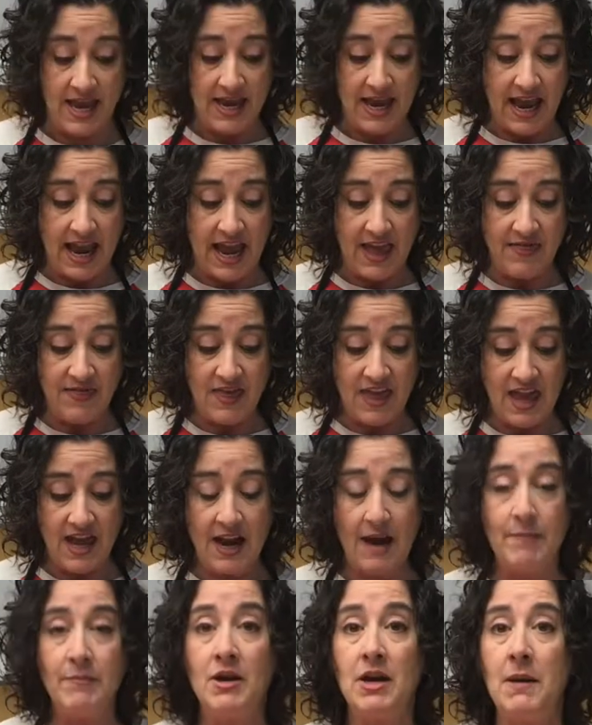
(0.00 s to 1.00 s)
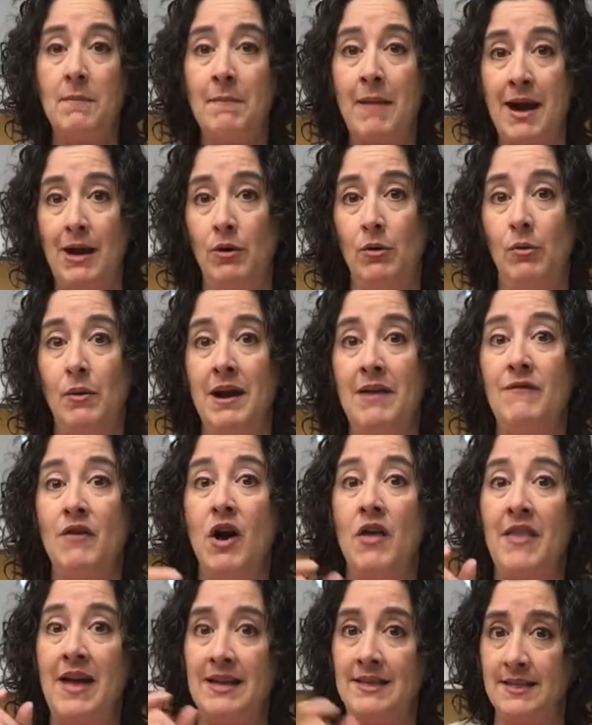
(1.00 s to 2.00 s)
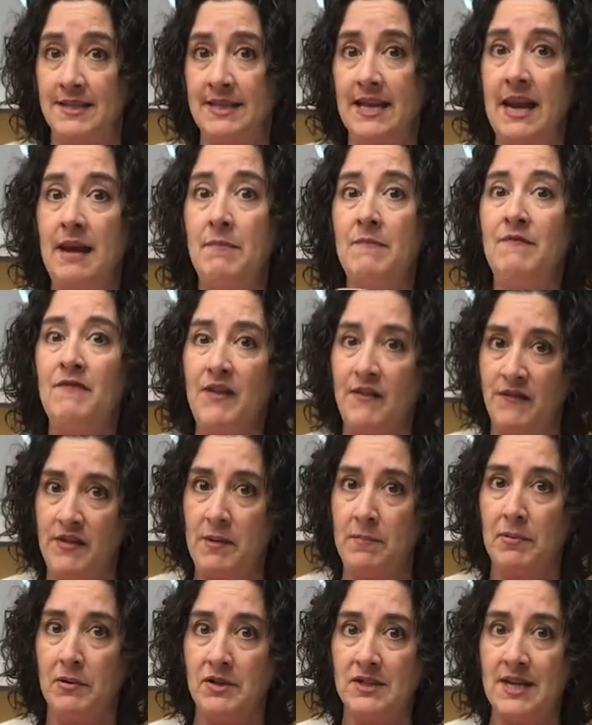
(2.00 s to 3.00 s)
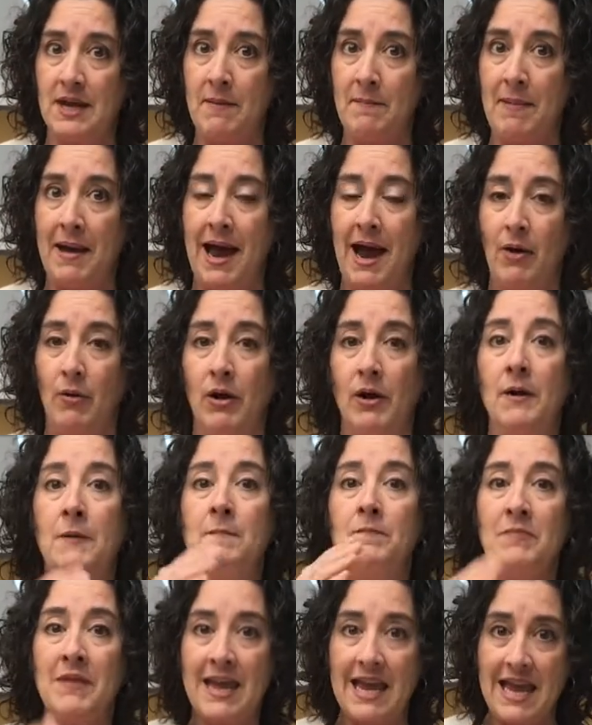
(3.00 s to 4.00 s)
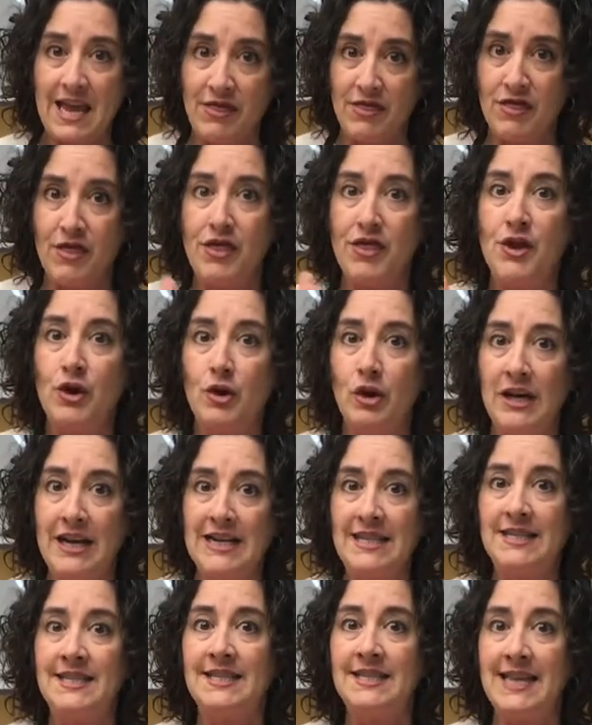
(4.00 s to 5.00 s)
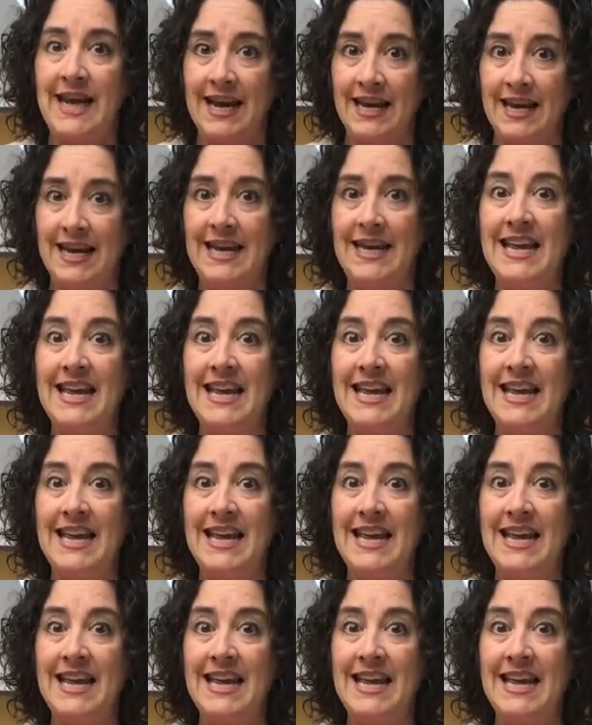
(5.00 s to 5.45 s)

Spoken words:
And then I'm gonna microwave on that same 50% power in 30-second